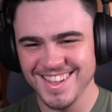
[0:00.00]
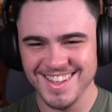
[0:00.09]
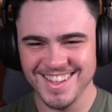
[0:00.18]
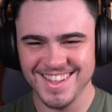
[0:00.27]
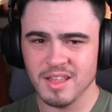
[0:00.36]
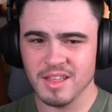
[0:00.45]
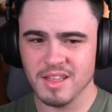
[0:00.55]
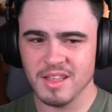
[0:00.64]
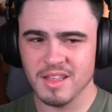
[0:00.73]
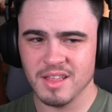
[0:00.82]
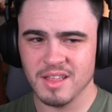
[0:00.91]

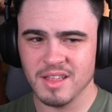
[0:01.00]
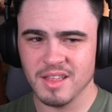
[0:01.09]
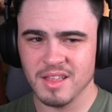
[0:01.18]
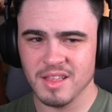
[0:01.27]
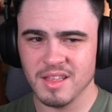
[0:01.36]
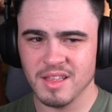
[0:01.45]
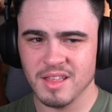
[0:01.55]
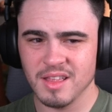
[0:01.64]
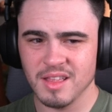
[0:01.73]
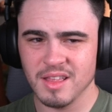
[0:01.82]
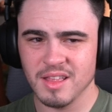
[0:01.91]

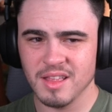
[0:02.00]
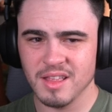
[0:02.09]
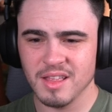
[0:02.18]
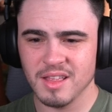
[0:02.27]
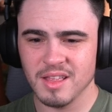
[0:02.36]
(silence)